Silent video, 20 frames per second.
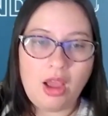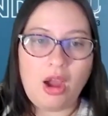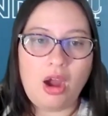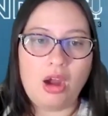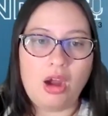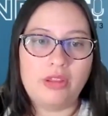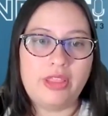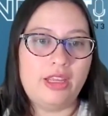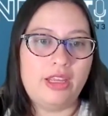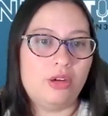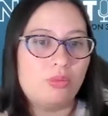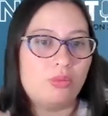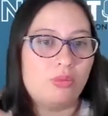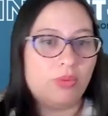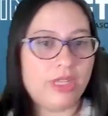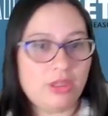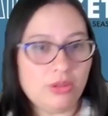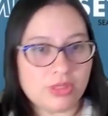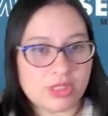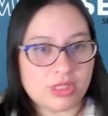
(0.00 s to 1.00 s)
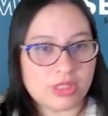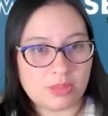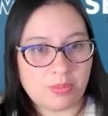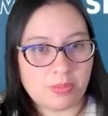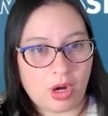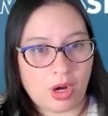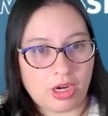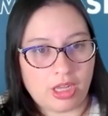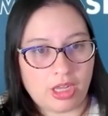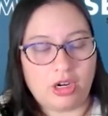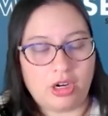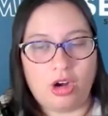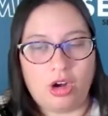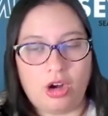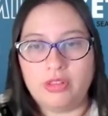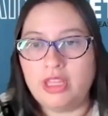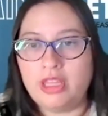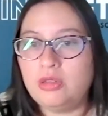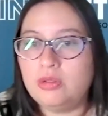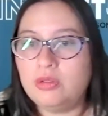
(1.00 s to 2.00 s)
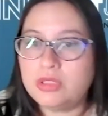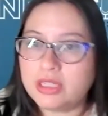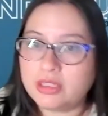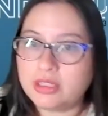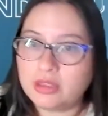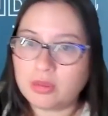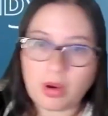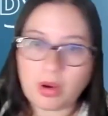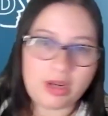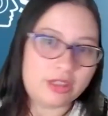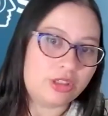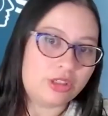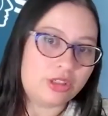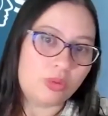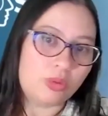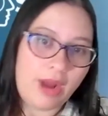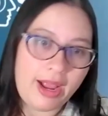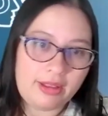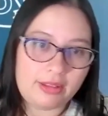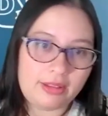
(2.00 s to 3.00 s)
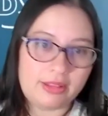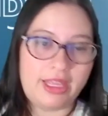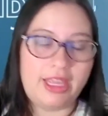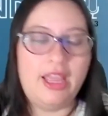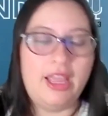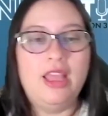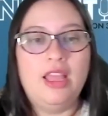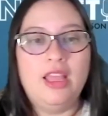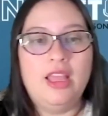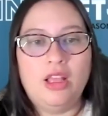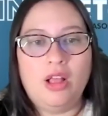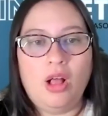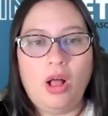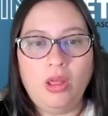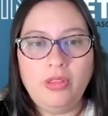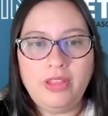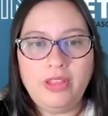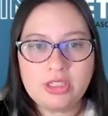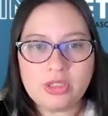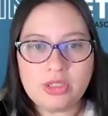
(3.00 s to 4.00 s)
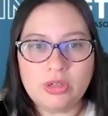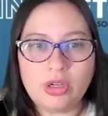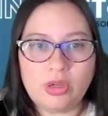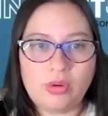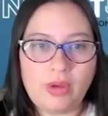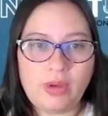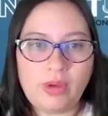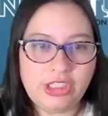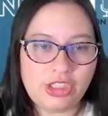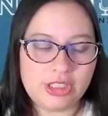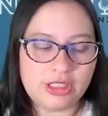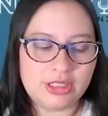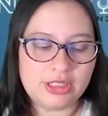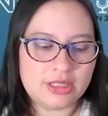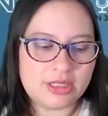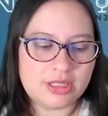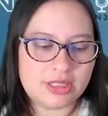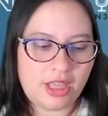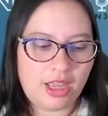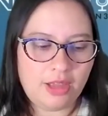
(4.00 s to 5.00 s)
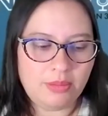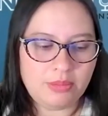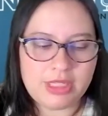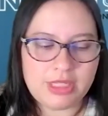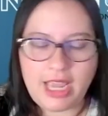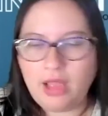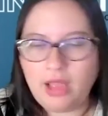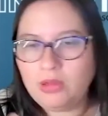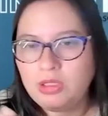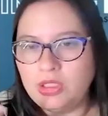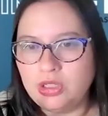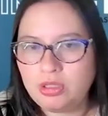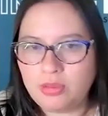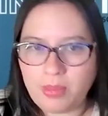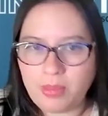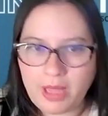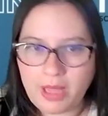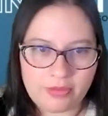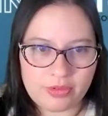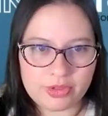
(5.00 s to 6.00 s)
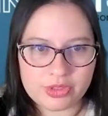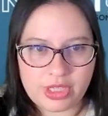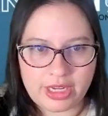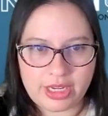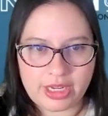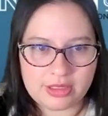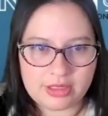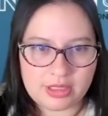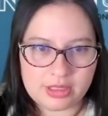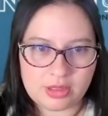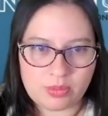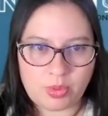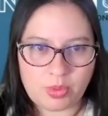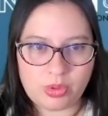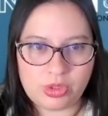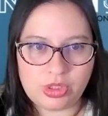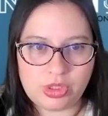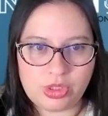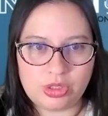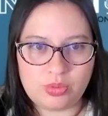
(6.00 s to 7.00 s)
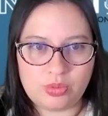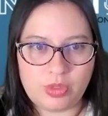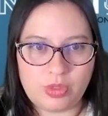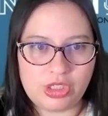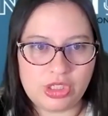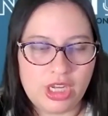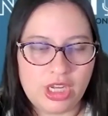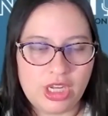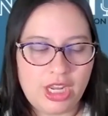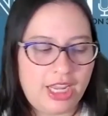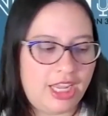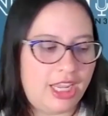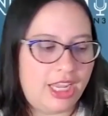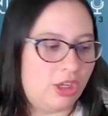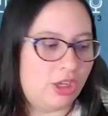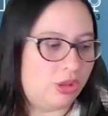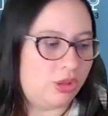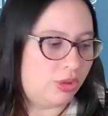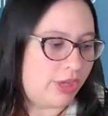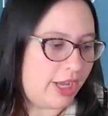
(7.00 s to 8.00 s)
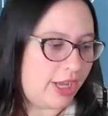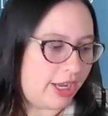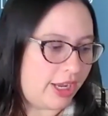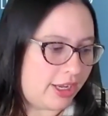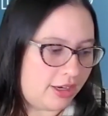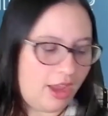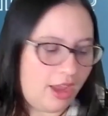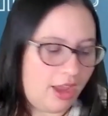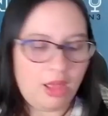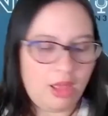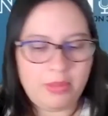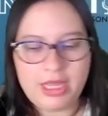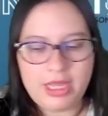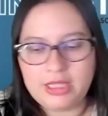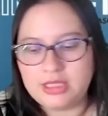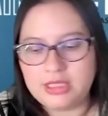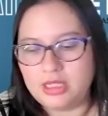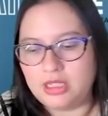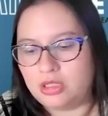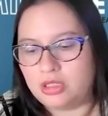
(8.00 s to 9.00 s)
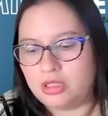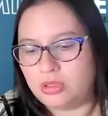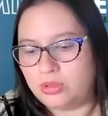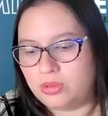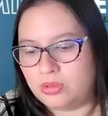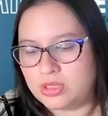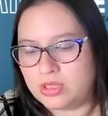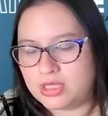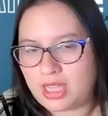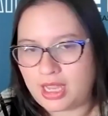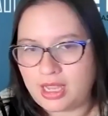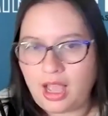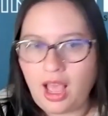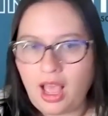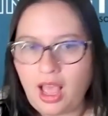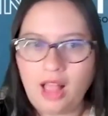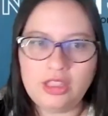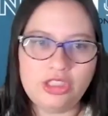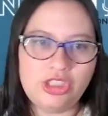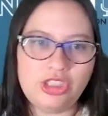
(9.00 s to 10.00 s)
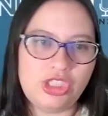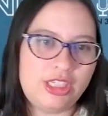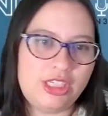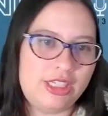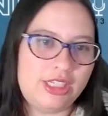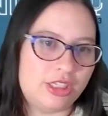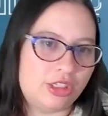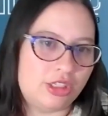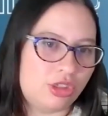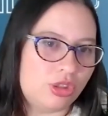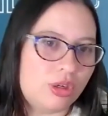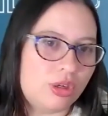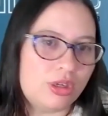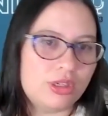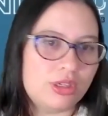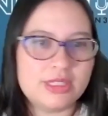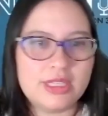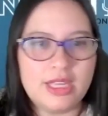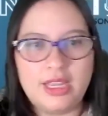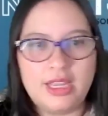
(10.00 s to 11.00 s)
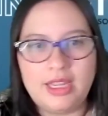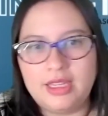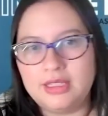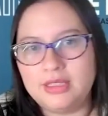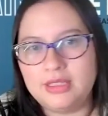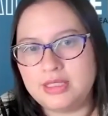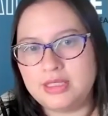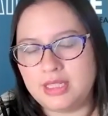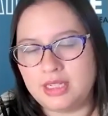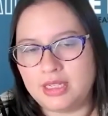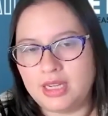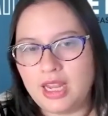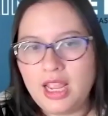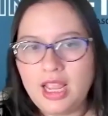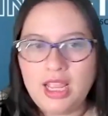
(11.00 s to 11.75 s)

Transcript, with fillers: Are they going to reuse this product? Are they using the product correctly? All these sort of questions come down to behavioral sciences approaches, which include economics and includes psychology and neuroscience and